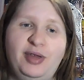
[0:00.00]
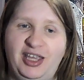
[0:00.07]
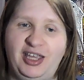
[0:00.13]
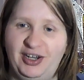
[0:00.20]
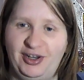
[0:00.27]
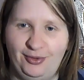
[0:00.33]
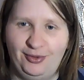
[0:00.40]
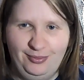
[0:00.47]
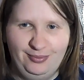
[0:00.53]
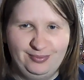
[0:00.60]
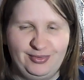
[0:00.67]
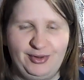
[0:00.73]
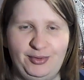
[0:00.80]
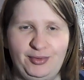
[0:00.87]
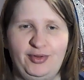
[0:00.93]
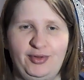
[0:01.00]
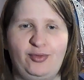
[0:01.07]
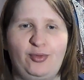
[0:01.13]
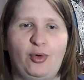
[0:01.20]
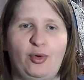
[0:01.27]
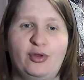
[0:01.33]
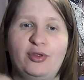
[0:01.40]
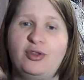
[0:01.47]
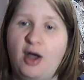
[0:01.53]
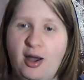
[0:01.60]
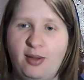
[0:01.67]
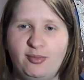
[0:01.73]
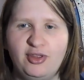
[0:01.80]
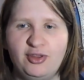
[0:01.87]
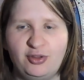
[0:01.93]
Inu, who is, of course,
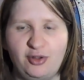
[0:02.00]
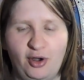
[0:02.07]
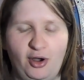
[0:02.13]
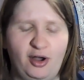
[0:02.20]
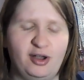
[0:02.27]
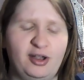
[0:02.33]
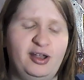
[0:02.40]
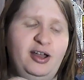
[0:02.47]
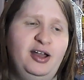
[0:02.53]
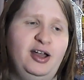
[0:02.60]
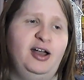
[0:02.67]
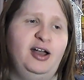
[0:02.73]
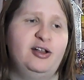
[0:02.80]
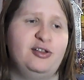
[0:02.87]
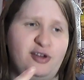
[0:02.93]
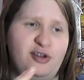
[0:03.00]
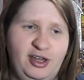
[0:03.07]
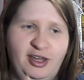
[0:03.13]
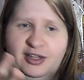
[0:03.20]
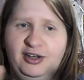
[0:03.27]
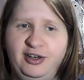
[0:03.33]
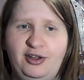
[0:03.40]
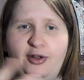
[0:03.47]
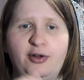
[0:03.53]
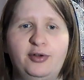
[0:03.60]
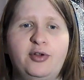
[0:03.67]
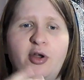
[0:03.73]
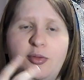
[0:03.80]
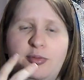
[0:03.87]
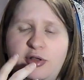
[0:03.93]
Tama's dog, a giant, you
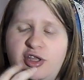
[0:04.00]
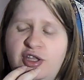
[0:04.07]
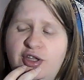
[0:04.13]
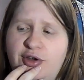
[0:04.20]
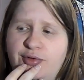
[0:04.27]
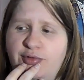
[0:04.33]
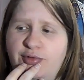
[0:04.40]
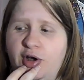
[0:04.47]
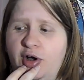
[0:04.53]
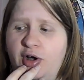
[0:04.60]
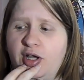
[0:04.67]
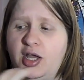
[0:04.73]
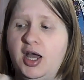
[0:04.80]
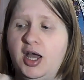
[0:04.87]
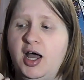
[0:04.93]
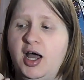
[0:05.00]
know, Komachiyo dog.